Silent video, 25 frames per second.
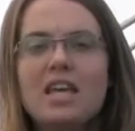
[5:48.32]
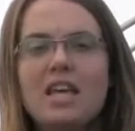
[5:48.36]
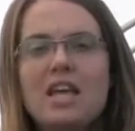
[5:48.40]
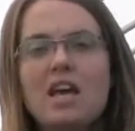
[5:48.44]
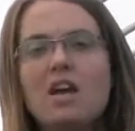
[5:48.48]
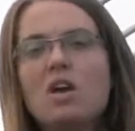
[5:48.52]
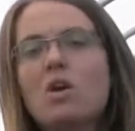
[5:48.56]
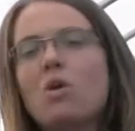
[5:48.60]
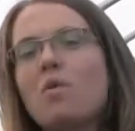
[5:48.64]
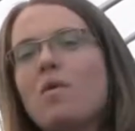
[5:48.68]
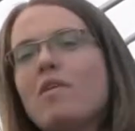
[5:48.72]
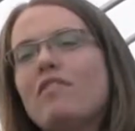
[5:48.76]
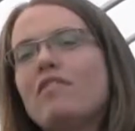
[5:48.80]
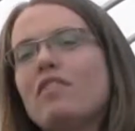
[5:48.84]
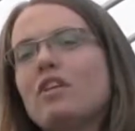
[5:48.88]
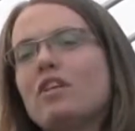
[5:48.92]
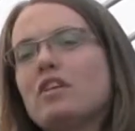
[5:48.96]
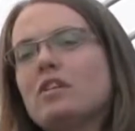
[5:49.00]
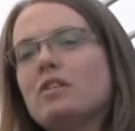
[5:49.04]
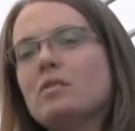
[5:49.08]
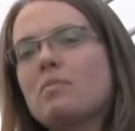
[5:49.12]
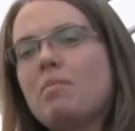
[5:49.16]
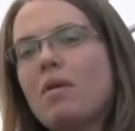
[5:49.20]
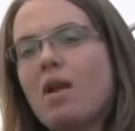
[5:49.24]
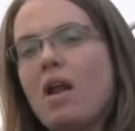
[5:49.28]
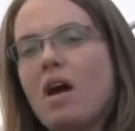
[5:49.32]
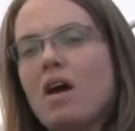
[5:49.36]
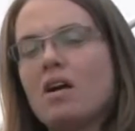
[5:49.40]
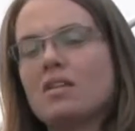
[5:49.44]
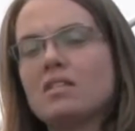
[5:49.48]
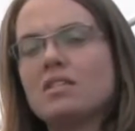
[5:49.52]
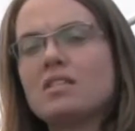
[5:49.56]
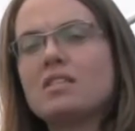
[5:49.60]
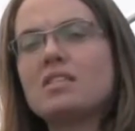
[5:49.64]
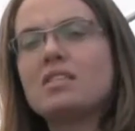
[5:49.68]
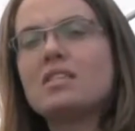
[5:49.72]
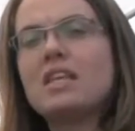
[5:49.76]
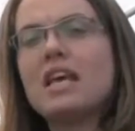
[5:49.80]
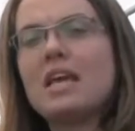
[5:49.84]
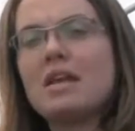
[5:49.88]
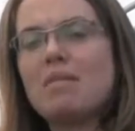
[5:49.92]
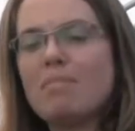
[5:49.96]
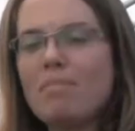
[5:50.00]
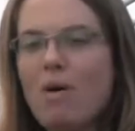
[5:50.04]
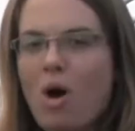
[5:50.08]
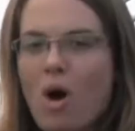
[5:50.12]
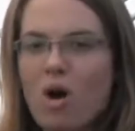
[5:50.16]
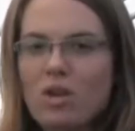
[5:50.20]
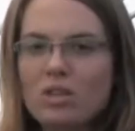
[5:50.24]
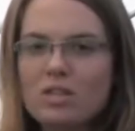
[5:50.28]
the equivalent plants
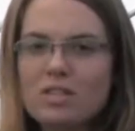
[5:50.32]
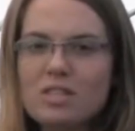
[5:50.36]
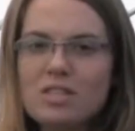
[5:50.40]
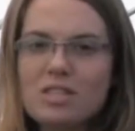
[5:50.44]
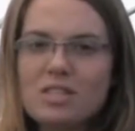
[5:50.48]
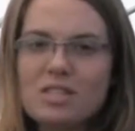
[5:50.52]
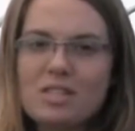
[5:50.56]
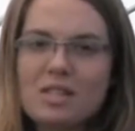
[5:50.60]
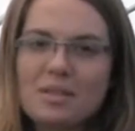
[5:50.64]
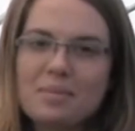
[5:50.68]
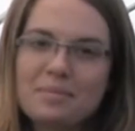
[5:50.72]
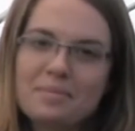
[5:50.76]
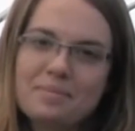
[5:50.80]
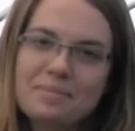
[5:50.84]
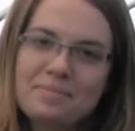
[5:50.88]
in pots.